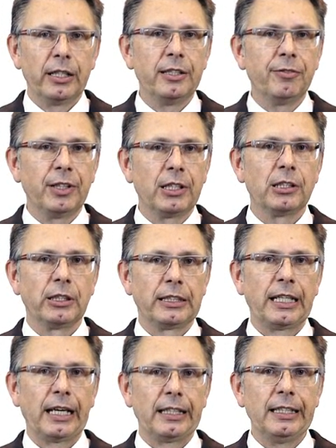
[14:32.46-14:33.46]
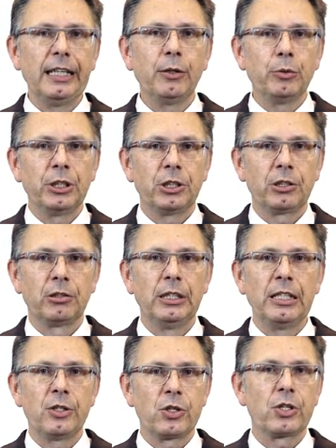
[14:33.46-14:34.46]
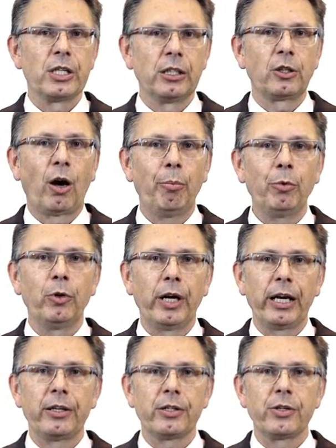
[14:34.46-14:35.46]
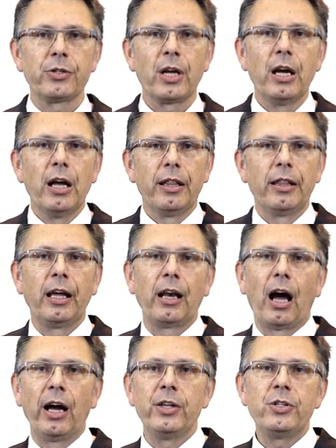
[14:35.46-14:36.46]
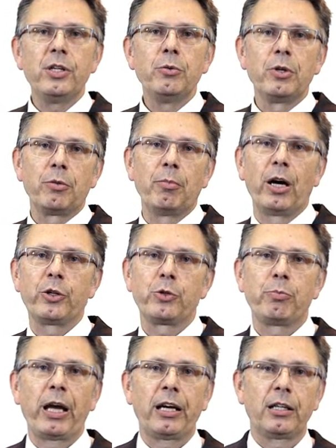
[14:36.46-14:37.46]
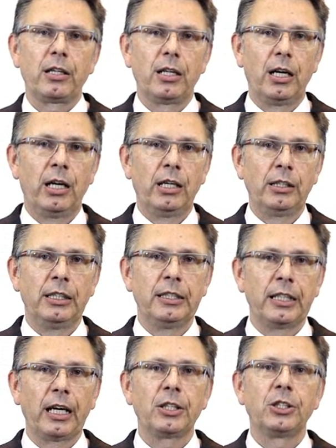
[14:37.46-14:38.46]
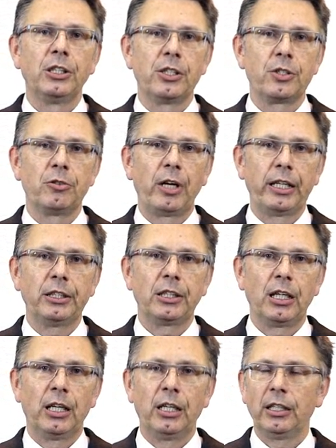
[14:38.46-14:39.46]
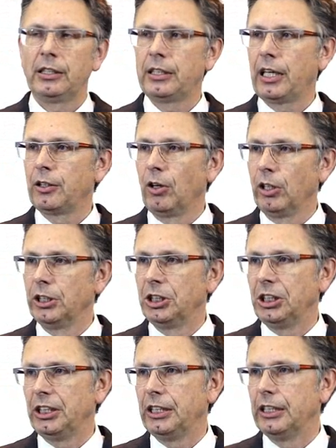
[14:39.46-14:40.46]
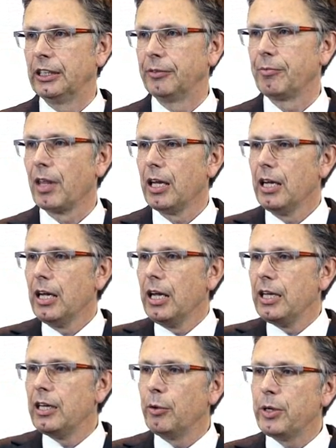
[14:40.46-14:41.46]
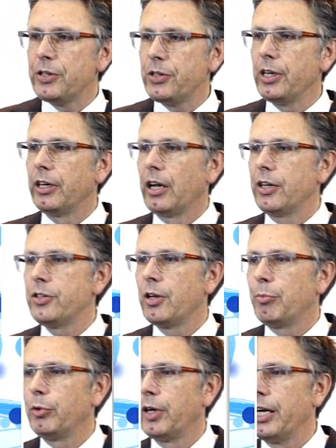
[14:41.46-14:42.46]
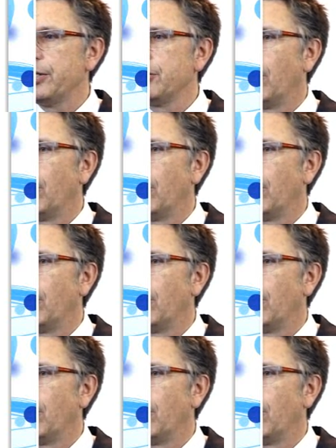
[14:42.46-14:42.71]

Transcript: difficult technique which needs skilled operators, then IC with mass spec detection is the right technology here. Here we see a nice separation